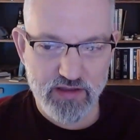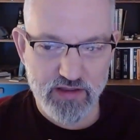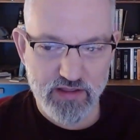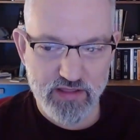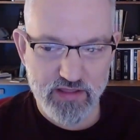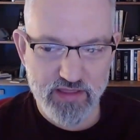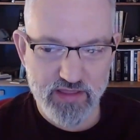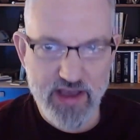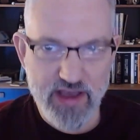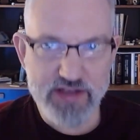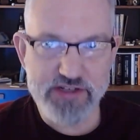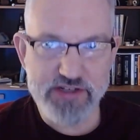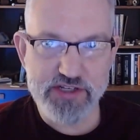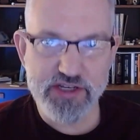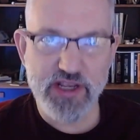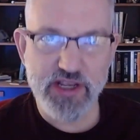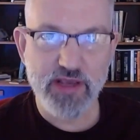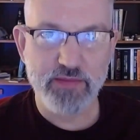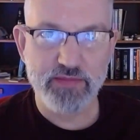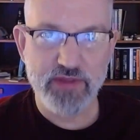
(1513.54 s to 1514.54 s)
that
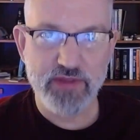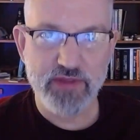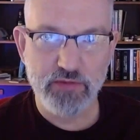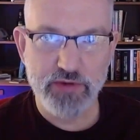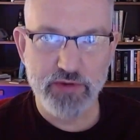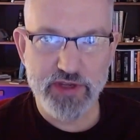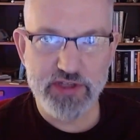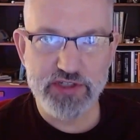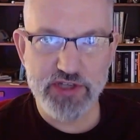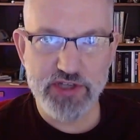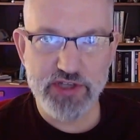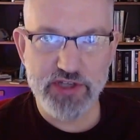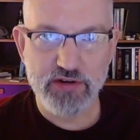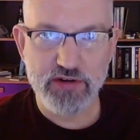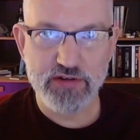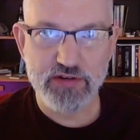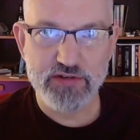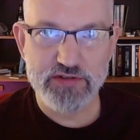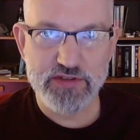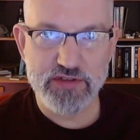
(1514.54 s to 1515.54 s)
shape that we
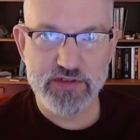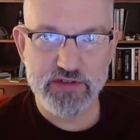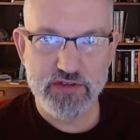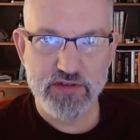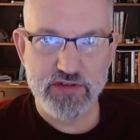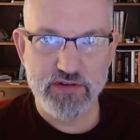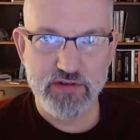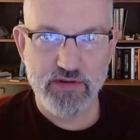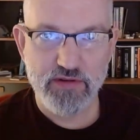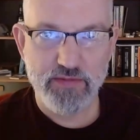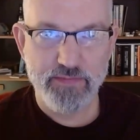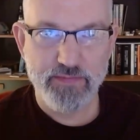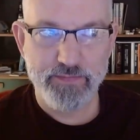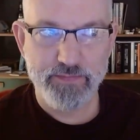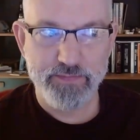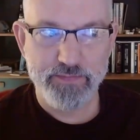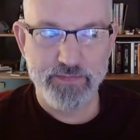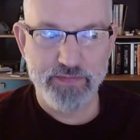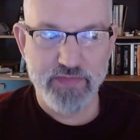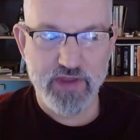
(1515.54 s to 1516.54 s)
chose
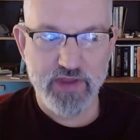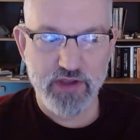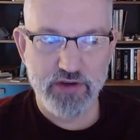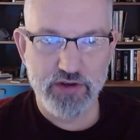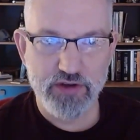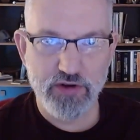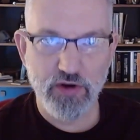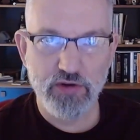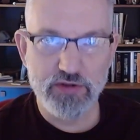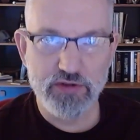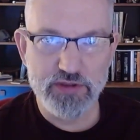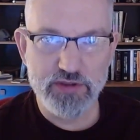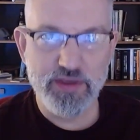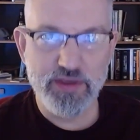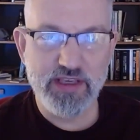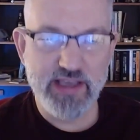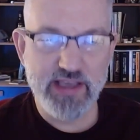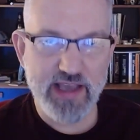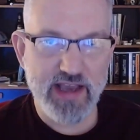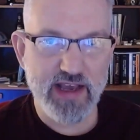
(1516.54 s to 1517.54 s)
could only
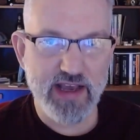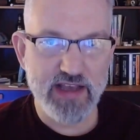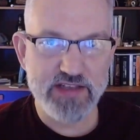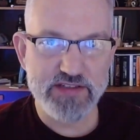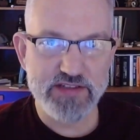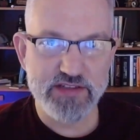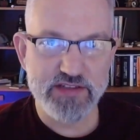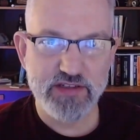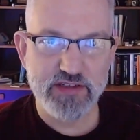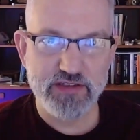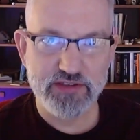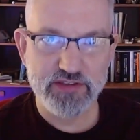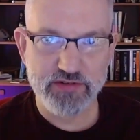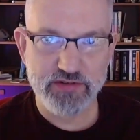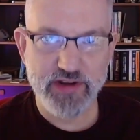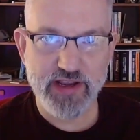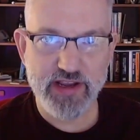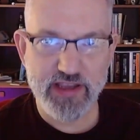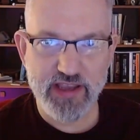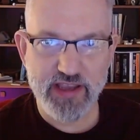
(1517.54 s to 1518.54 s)
be
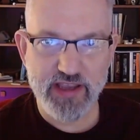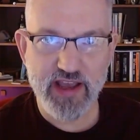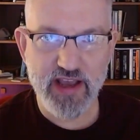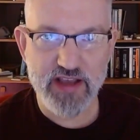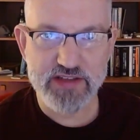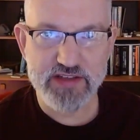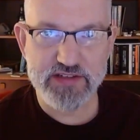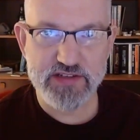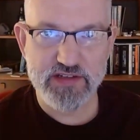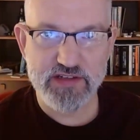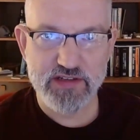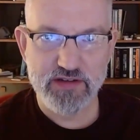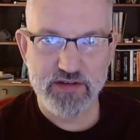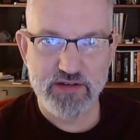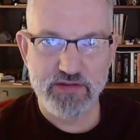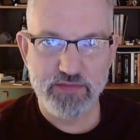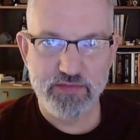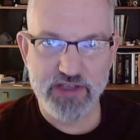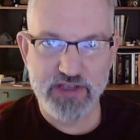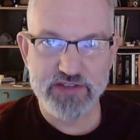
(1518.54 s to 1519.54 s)
direct cast
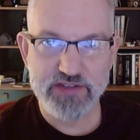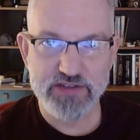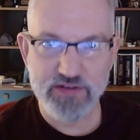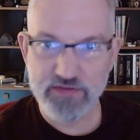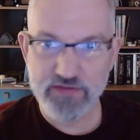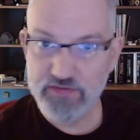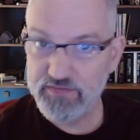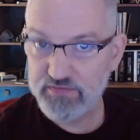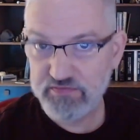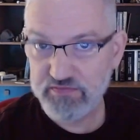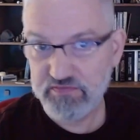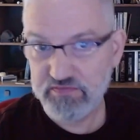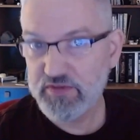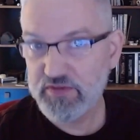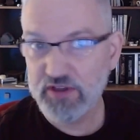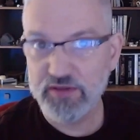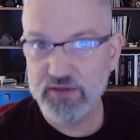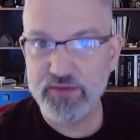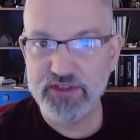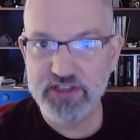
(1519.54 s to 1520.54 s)
because of
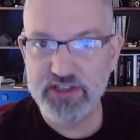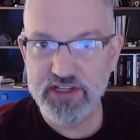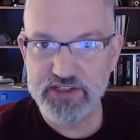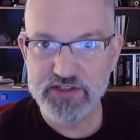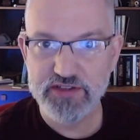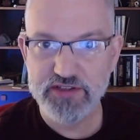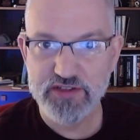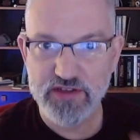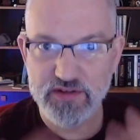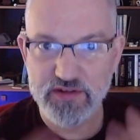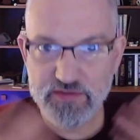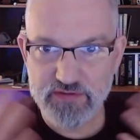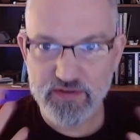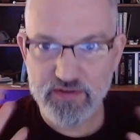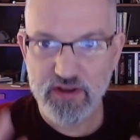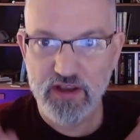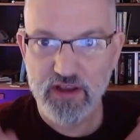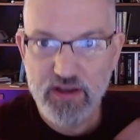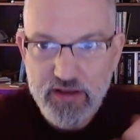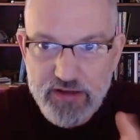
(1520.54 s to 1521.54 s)
the limitations of,
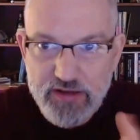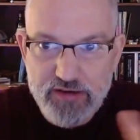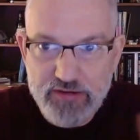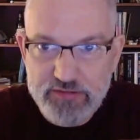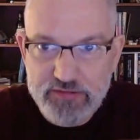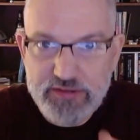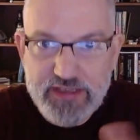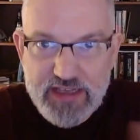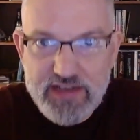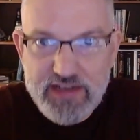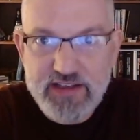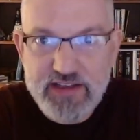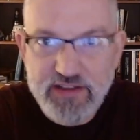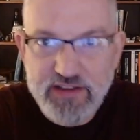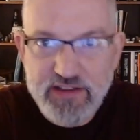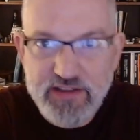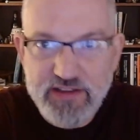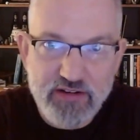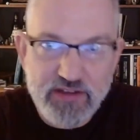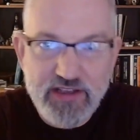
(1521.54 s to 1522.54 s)
getting
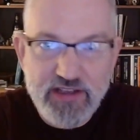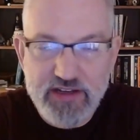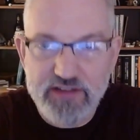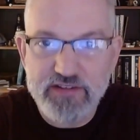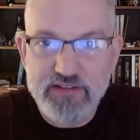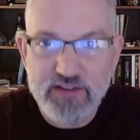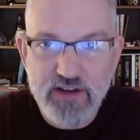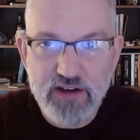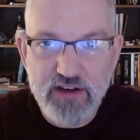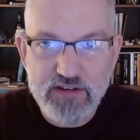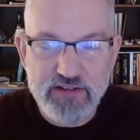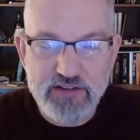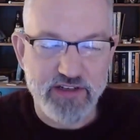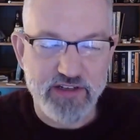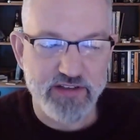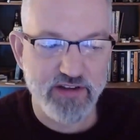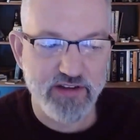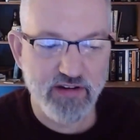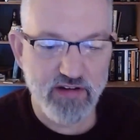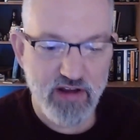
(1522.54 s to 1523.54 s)
in there and getting the concrete
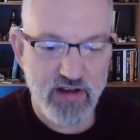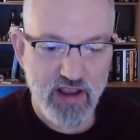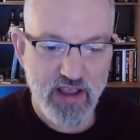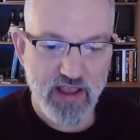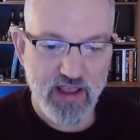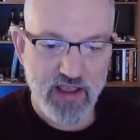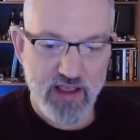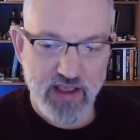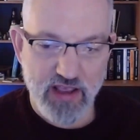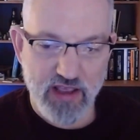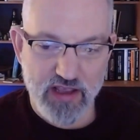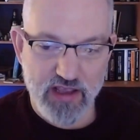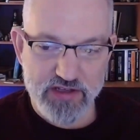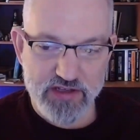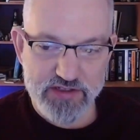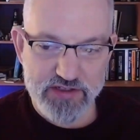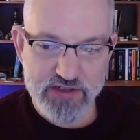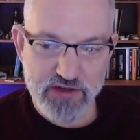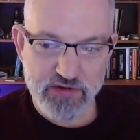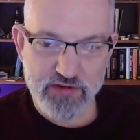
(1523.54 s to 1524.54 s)
in there.
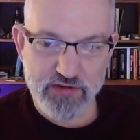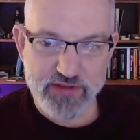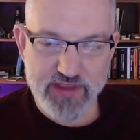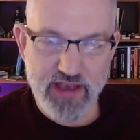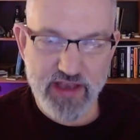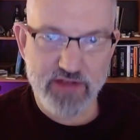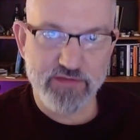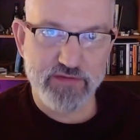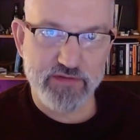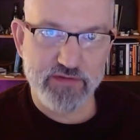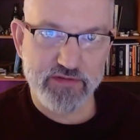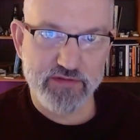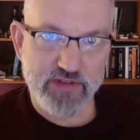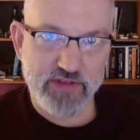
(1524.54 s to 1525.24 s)
So that